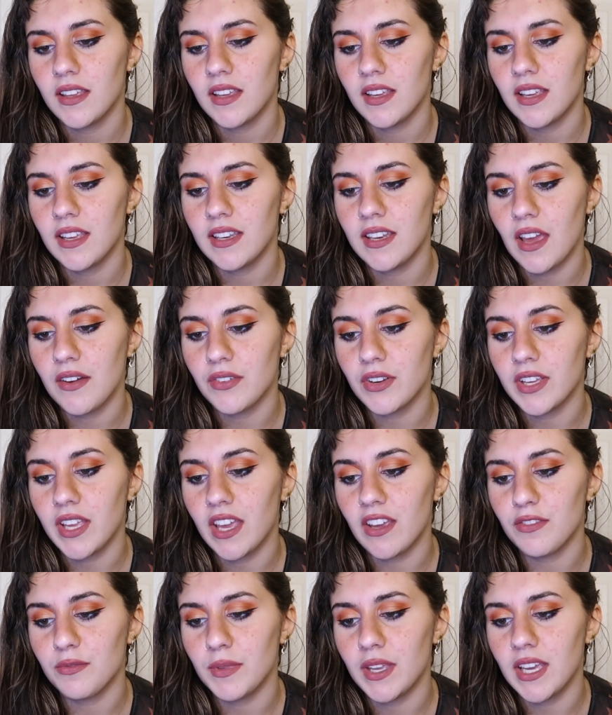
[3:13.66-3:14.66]
He never
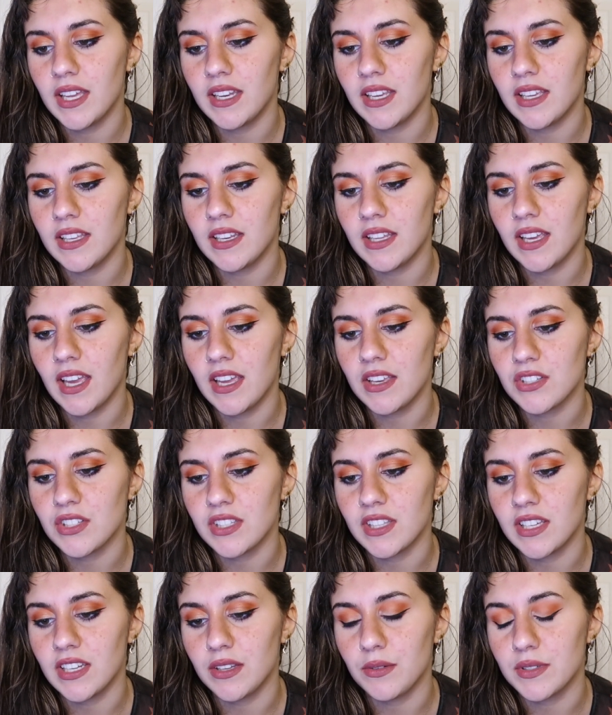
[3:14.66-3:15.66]
gave me any
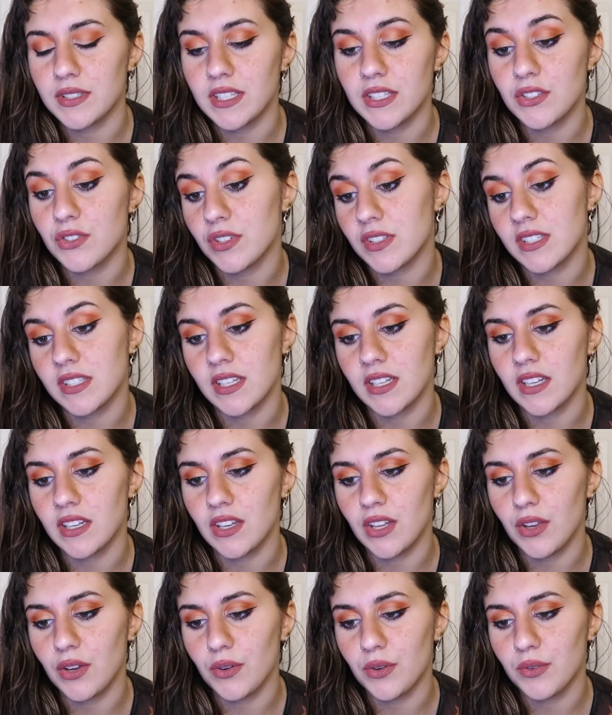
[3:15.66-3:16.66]
indication that he was interested in
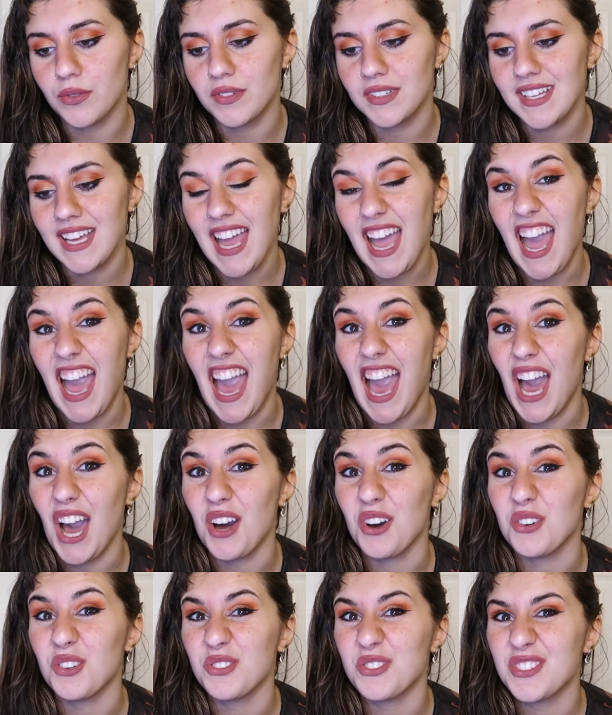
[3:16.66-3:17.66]
you.
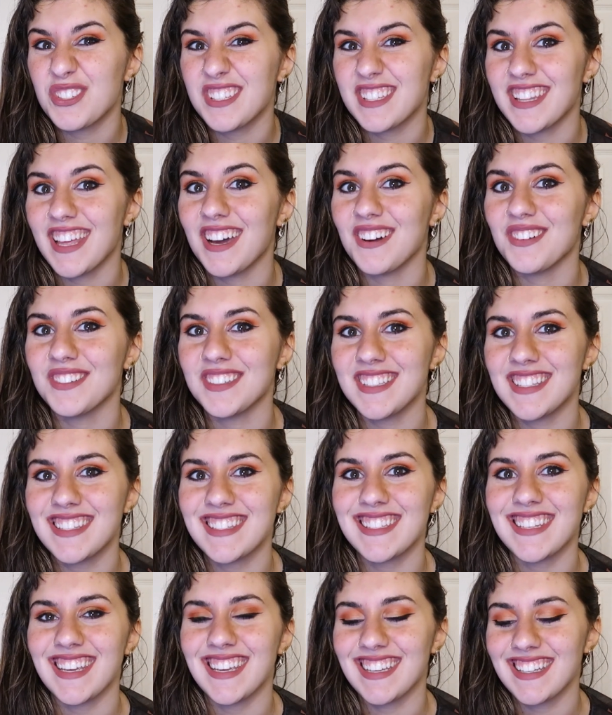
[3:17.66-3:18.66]
Ouch, that one
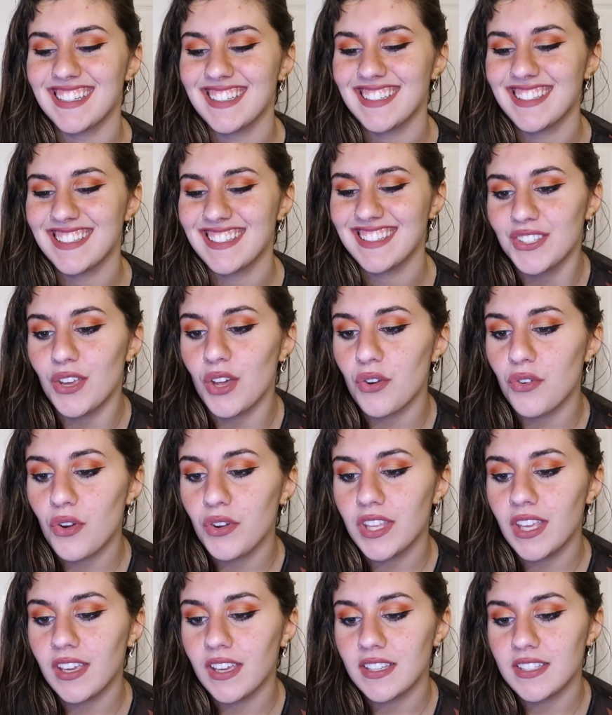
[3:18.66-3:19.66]
stings.
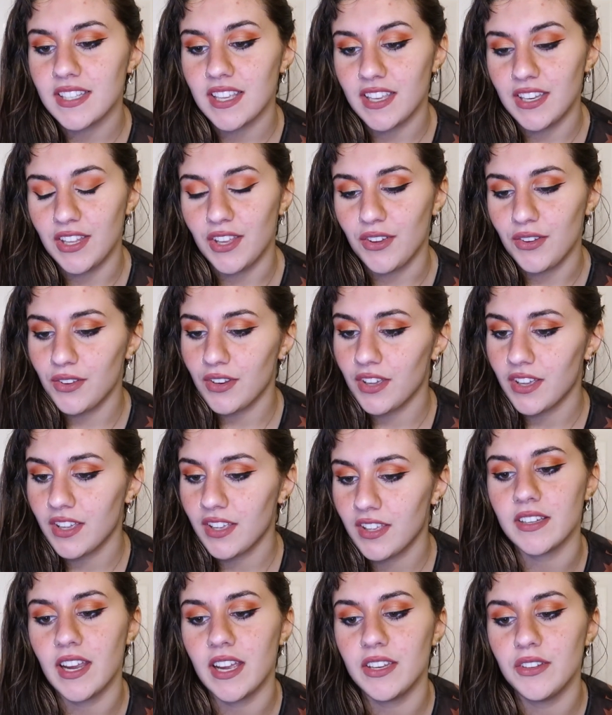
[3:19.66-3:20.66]
Todoroki continued.
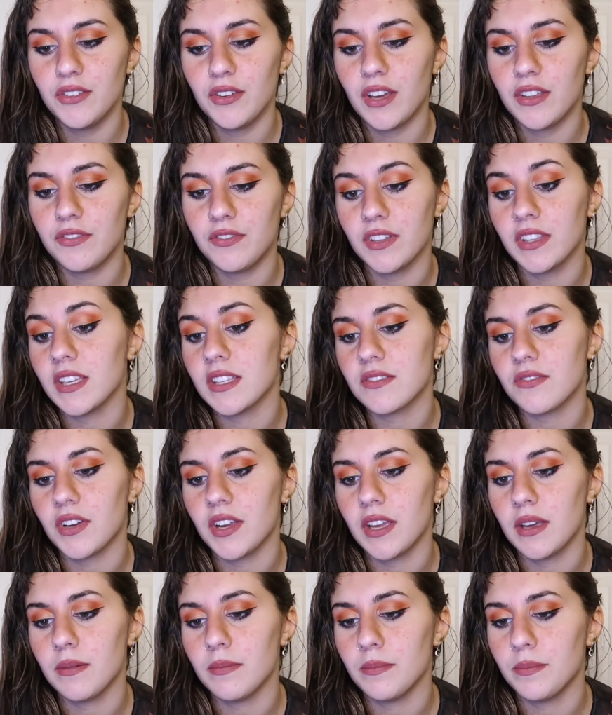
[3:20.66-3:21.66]
I knew you had feelings for
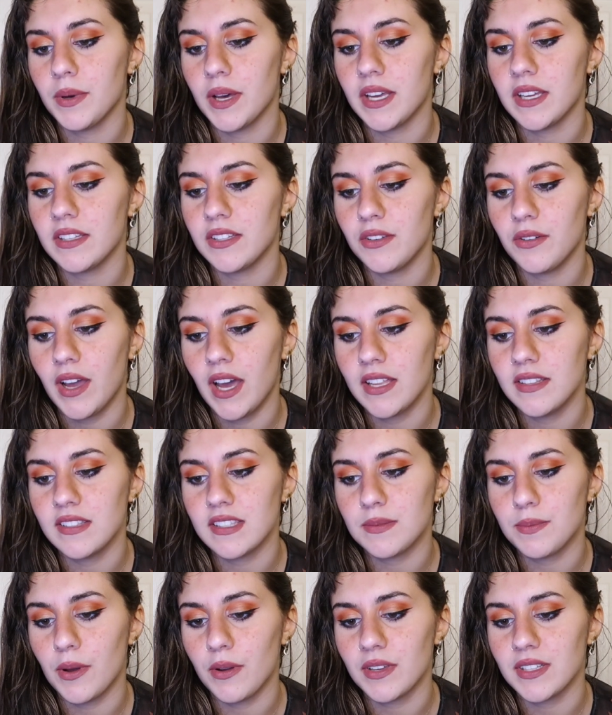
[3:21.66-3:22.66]
him, but you hadn't
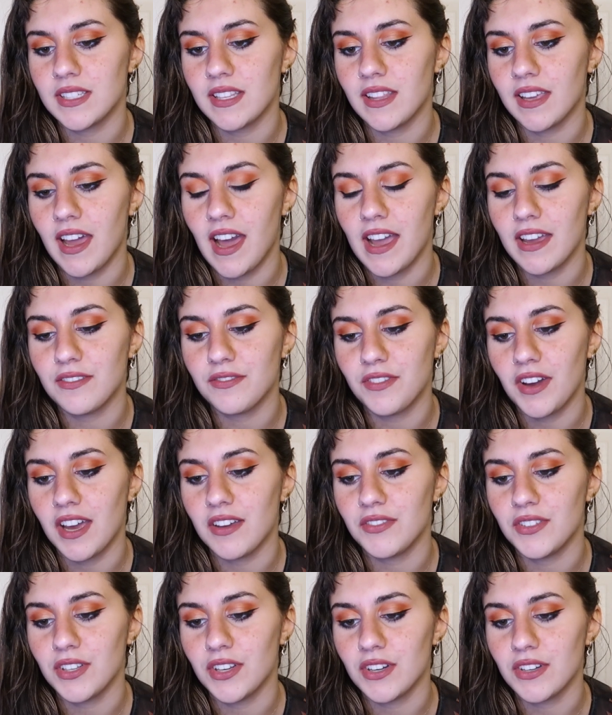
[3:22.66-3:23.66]
spoken to the guy in
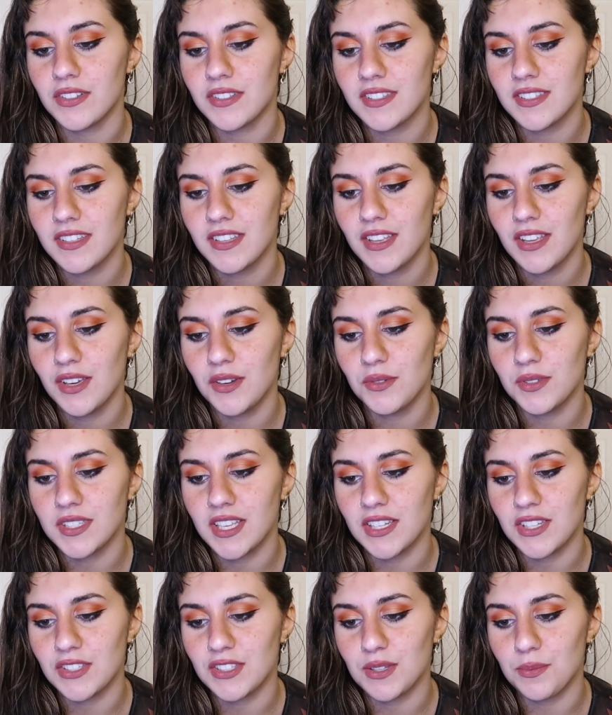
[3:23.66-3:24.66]
5 years. Was
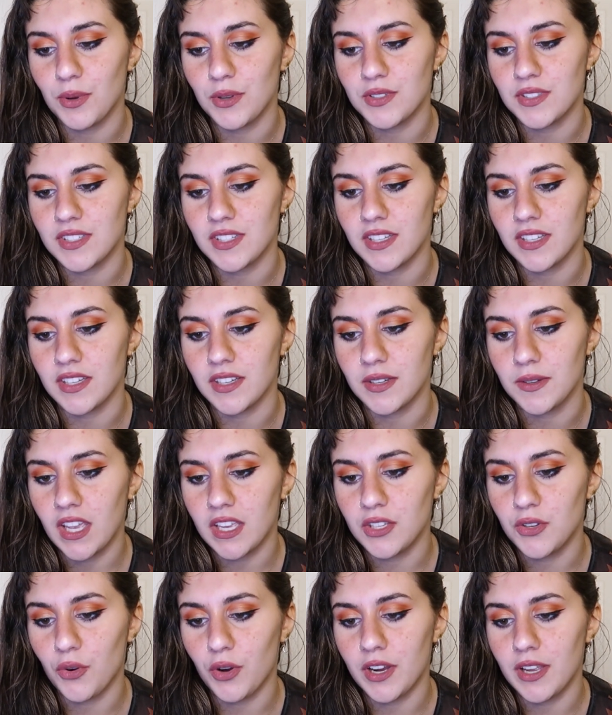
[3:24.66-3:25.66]
I just supposed to
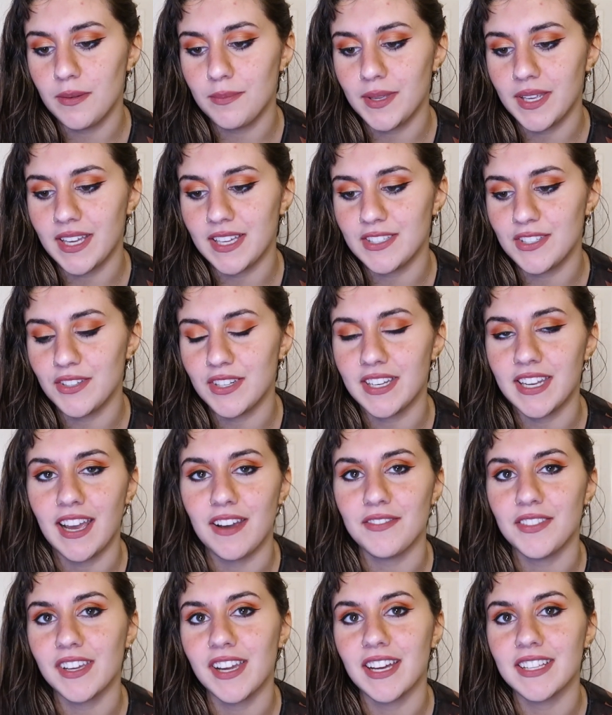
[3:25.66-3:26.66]
ignore him because you didn't
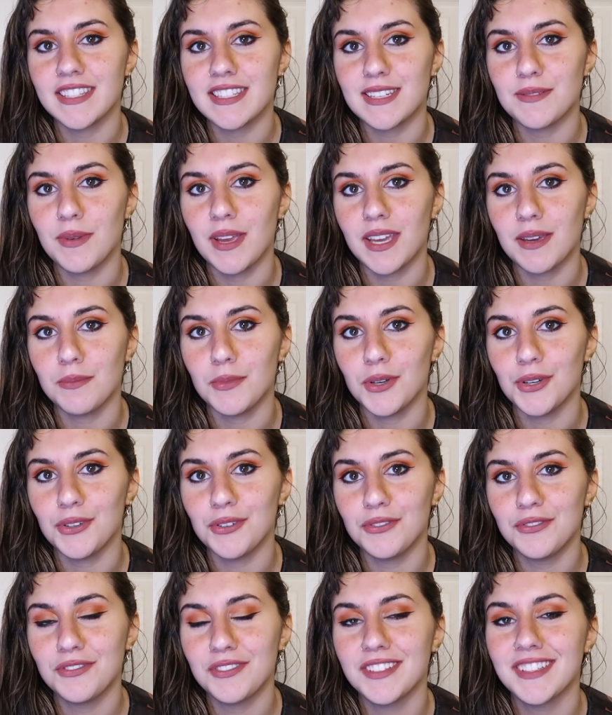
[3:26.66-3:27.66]
have the guts to make a
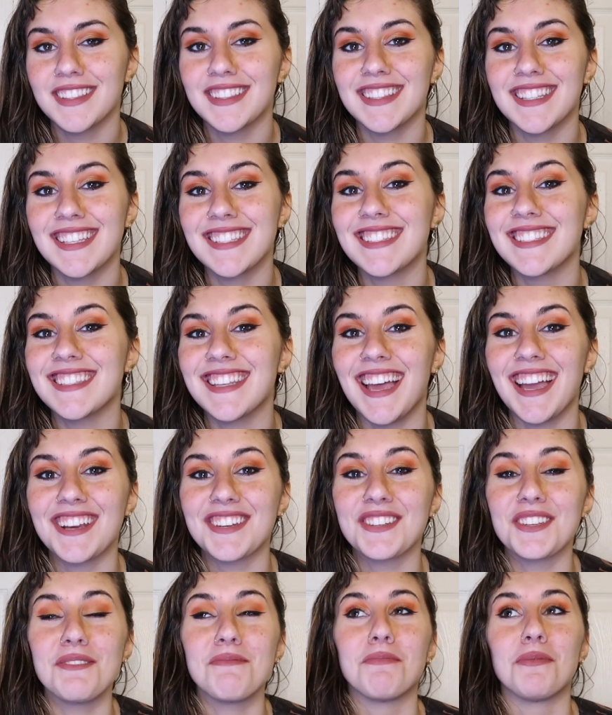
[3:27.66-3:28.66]
move? This is
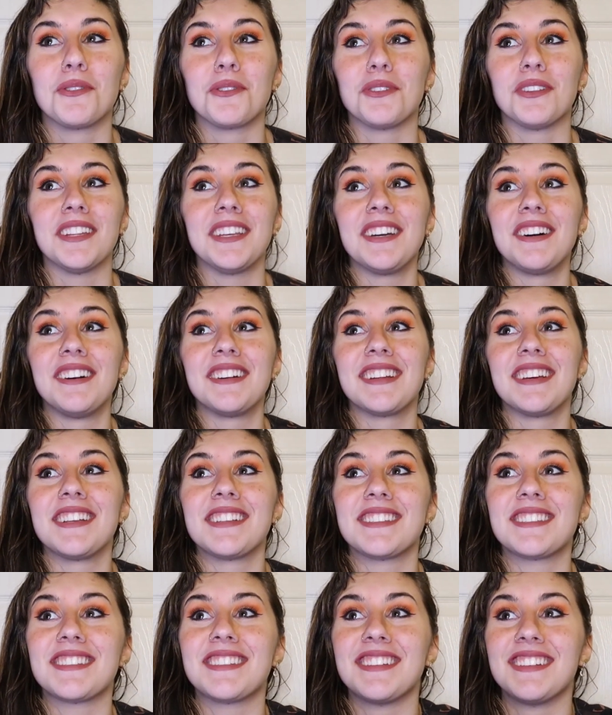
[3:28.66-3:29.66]
actually brutally
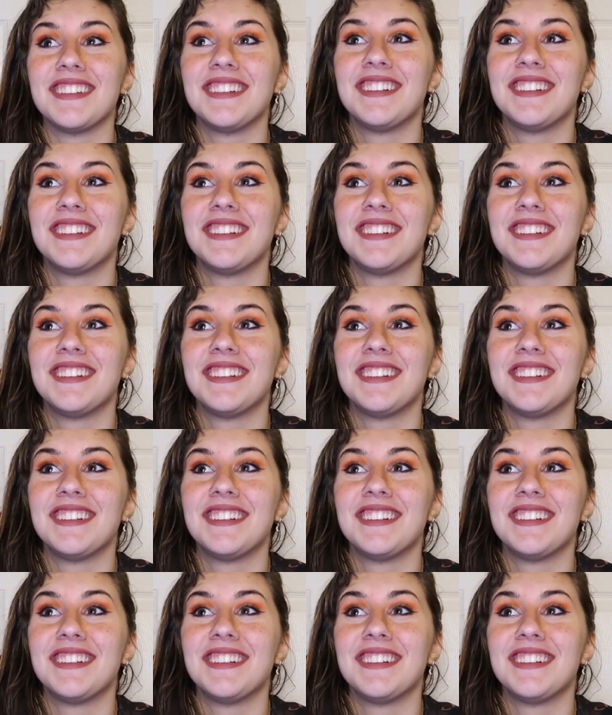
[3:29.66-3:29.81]
honest.